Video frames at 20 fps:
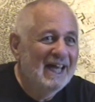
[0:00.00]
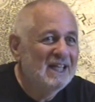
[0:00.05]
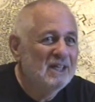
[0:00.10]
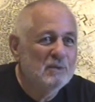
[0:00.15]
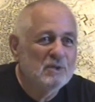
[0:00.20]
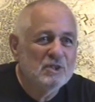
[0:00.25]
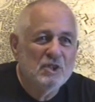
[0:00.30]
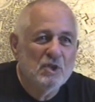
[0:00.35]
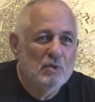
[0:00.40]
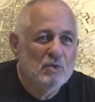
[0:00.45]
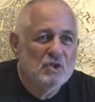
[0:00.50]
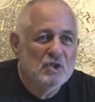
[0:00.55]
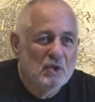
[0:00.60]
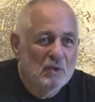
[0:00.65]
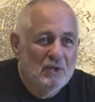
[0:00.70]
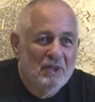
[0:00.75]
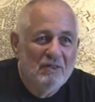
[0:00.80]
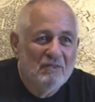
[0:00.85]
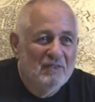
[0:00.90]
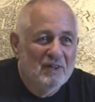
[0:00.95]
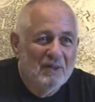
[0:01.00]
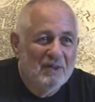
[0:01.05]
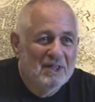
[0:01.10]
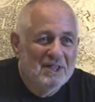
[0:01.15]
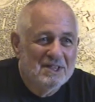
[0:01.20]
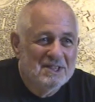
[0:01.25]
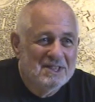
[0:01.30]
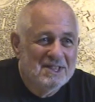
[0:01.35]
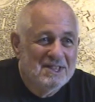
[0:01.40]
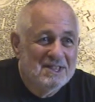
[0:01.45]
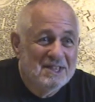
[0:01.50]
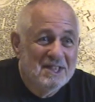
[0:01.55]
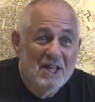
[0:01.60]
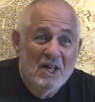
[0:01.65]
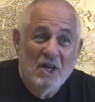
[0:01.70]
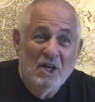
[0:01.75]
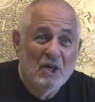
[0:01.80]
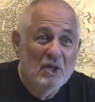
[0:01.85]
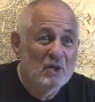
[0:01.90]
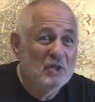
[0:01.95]
And there was no zoning variances
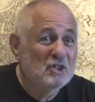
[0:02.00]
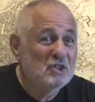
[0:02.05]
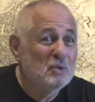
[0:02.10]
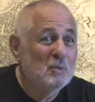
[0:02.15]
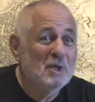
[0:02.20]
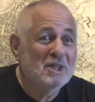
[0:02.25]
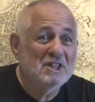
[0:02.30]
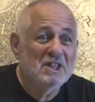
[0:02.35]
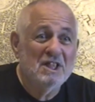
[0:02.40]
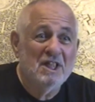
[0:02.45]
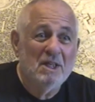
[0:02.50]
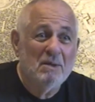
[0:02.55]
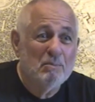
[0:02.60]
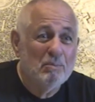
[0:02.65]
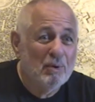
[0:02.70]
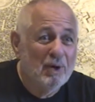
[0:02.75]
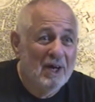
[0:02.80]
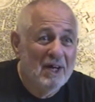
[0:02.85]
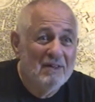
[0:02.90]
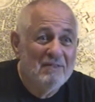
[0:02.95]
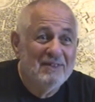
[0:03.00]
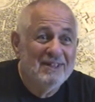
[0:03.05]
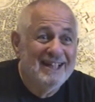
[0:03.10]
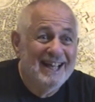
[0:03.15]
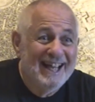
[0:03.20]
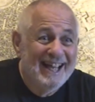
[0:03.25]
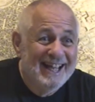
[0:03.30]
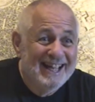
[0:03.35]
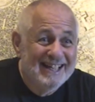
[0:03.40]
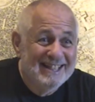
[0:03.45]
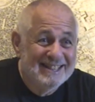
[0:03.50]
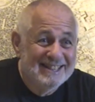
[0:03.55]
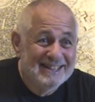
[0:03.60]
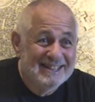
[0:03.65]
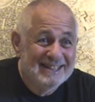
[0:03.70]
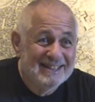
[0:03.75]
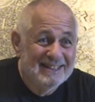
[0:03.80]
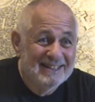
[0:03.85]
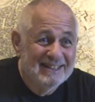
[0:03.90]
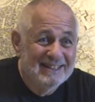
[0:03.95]
because it wasn't in private
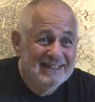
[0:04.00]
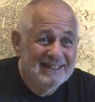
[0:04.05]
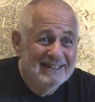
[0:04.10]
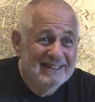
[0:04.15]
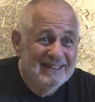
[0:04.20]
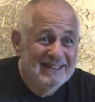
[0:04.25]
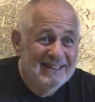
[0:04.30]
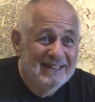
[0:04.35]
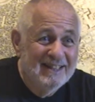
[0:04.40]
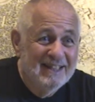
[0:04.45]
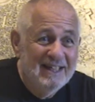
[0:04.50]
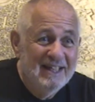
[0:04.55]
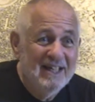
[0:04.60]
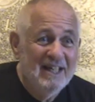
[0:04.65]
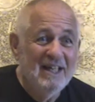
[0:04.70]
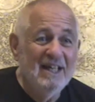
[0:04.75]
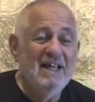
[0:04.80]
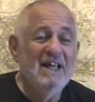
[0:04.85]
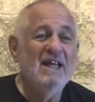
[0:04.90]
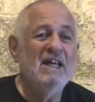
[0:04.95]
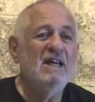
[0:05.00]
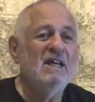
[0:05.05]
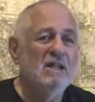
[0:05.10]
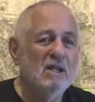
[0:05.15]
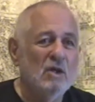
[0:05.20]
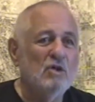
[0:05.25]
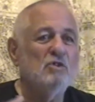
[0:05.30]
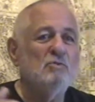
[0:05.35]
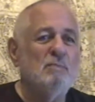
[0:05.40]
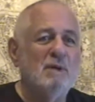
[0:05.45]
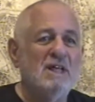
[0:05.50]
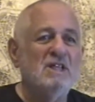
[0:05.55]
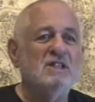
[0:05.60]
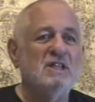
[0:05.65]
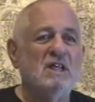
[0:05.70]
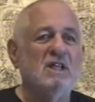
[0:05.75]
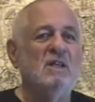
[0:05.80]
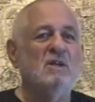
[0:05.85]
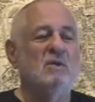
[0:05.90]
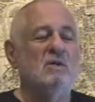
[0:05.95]
hands. He closed
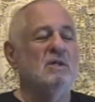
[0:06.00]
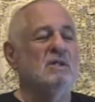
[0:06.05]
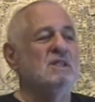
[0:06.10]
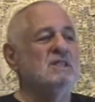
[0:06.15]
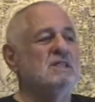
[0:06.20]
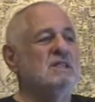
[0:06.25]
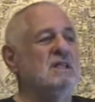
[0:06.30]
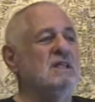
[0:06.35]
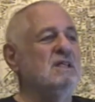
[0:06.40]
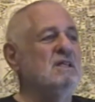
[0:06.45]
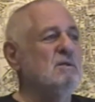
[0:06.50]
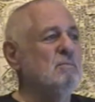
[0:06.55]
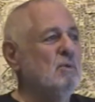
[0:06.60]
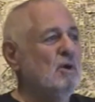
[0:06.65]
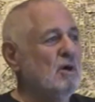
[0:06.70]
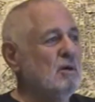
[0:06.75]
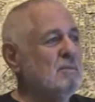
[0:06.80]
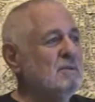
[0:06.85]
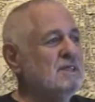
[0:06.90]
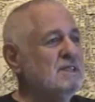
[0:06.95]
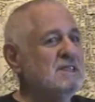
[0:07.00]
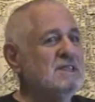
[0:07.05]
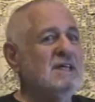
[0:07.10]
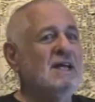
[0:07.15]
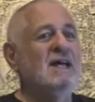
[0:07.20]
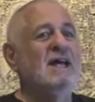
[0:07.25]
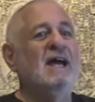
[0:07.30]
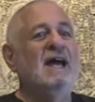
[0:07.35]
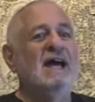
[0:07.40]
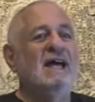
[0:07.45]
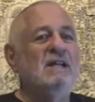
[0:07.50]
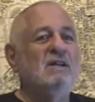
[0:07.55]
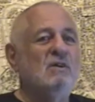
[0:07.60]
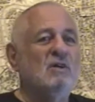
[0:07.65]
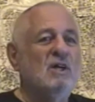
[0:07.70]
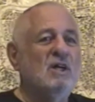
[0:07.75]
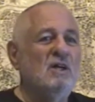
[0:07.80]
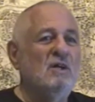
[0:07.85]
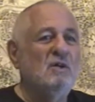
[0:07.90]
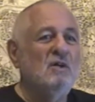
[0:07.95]
basically all the city departments and he
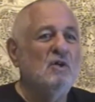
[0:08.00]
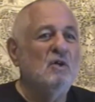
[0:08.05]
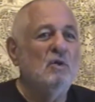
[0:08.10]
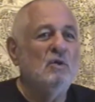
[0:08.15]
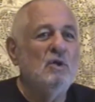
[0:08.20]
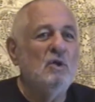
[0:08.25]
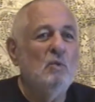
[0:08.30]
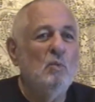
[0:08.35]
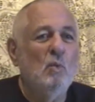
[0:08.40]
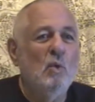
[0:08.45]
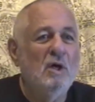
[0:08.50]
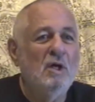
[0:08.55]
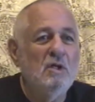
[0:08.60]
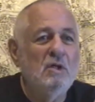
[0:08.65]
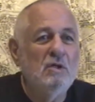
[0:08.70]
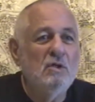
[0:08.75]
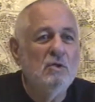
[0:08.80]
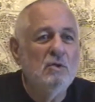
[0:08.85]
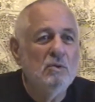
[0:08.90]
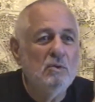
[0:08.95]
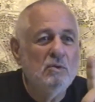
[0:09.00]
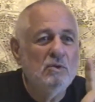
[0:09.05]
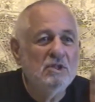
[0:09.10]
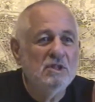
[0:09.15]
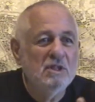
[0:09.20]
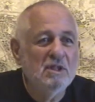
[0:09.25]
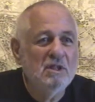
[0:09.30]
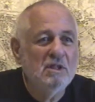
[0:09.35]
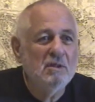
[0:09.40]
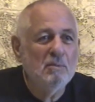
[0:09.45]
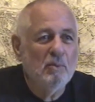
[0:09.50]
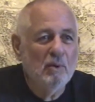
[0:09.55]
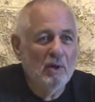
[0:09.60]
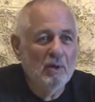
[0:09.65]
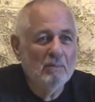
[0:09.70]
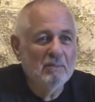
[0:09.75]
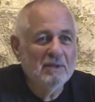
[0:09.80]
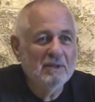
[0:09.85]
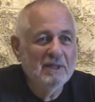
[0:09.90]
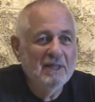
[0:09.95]
created only one new city
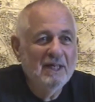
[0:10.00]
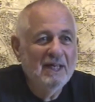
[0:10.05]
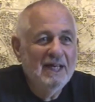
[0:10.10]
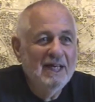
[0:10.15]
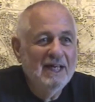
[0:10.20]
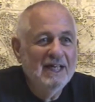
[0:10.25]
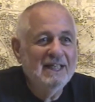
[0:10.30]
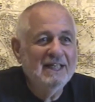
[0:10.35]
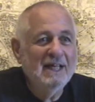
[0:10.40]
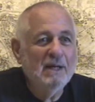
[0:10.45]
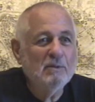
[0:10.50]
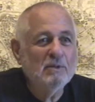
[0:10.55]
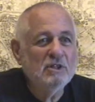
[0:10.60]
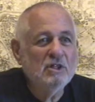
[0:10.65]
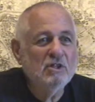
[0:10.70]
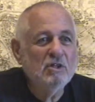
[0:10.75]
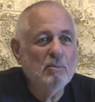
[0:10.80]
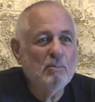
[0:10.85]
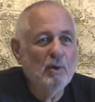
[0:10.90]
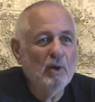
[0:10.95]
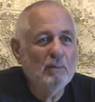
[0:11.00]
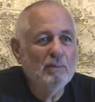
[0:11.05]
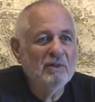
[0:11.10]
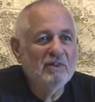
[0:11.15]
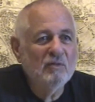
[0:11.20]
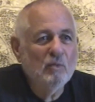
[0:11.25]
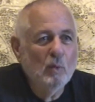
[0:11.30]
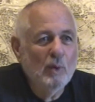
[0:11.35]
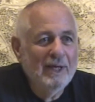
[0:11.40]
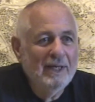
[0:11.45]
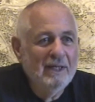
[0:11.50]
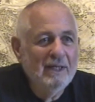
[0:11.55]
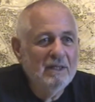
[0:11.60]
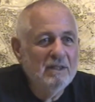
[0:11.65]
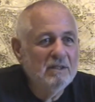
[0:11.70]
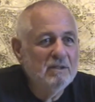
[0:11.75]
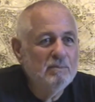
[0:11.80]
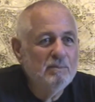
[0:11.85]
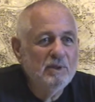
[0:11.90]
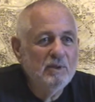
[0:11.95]
department, and that was the Department of
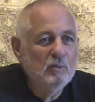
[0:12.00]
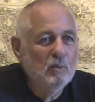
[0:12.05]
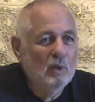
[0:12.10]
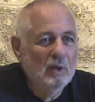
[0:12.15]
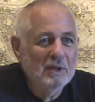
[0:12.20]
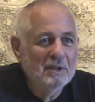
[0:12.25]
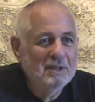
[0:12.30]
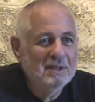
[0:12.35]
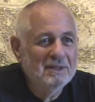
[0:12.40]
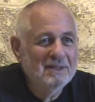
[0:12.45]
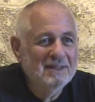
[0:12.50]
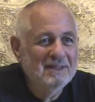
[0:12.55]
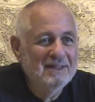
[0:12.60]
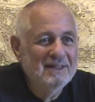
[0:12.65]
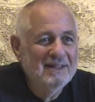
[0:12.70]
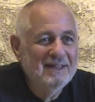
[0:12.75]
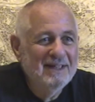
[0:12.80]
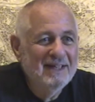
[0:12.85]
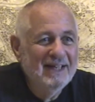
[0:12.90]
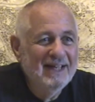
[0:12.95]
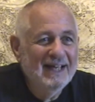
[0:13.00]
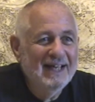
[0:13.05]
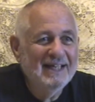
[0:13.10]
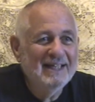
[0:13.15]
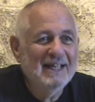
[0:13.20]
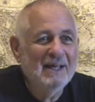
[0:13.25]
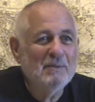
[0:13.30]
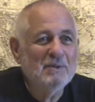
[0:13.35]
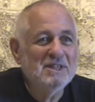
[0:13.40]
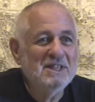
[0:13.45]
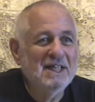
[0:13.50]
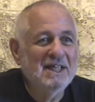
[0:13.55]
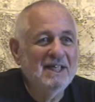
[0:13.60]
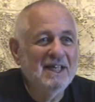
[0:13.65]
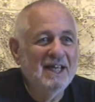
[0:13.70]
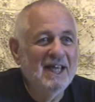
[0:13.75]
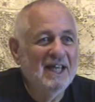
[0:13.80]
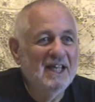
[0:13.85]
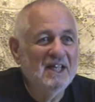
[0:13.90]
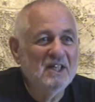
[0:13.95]
Waiting to be Wanted. And that was
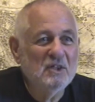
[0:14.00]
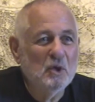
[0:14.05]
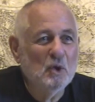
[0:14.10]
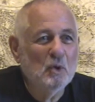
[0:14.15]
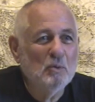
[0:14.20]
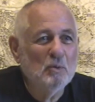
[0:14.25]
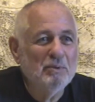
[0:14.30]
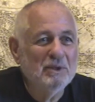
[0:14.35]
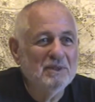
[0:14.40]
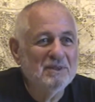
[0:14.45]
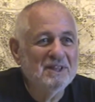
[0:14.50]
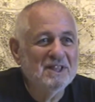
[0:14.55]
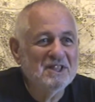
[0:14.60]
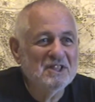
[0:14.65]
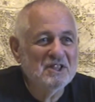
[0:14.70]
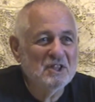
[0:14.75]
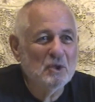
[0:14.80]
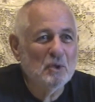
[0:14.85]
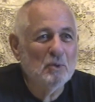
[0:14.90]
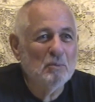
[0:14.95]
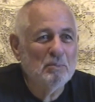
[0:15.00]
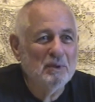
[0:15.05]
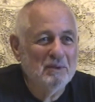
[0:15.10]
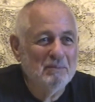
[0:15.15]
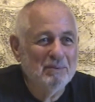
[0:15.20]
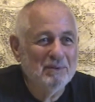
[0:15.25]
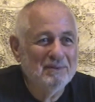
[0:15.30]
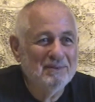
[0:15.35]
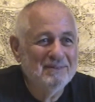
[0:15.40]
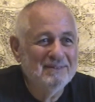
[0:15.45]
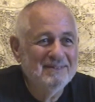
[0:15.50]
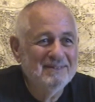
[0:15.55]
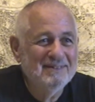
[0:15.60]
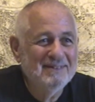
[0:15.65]
dedicated to old buildings and old people.